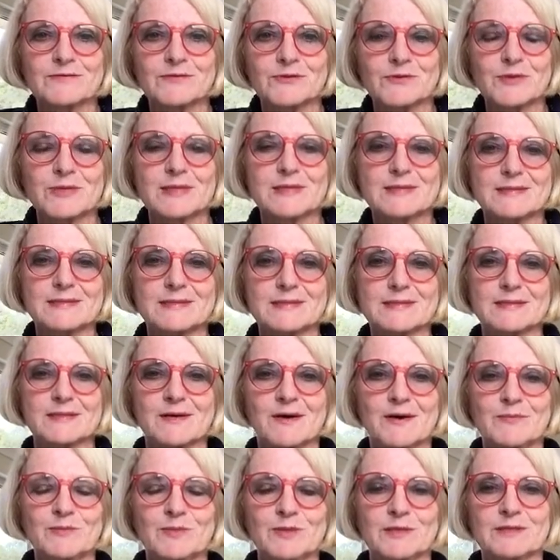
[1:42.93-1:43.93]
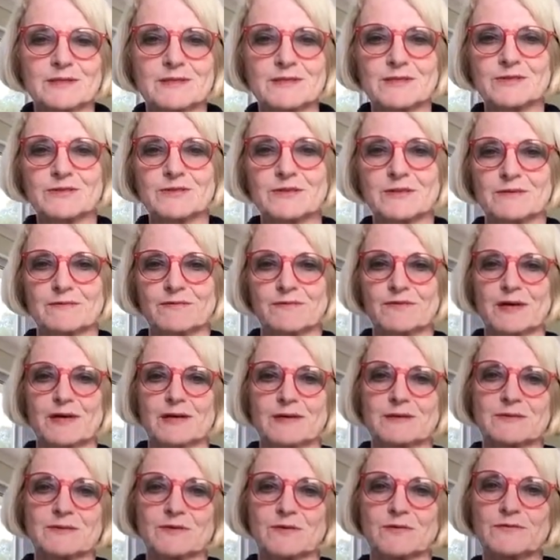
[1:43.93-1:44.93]
for this assignment due to the
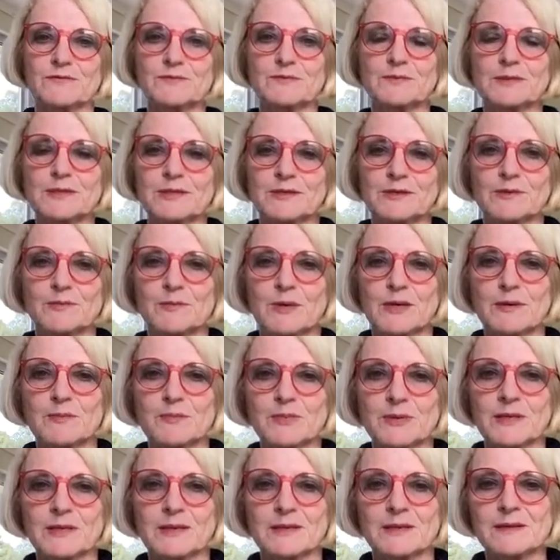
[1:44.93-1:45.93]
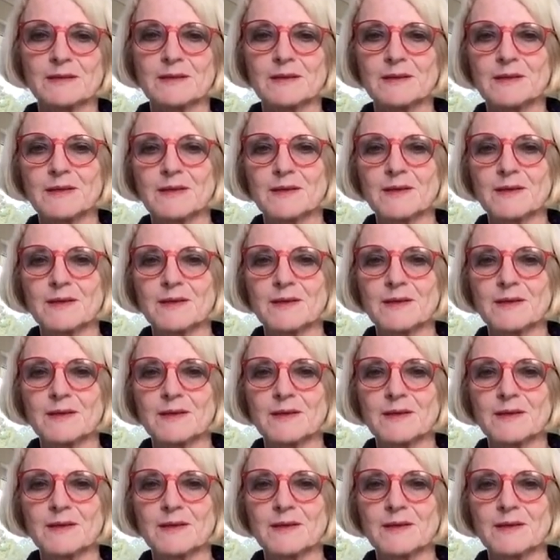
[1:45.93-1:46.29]
fact of my being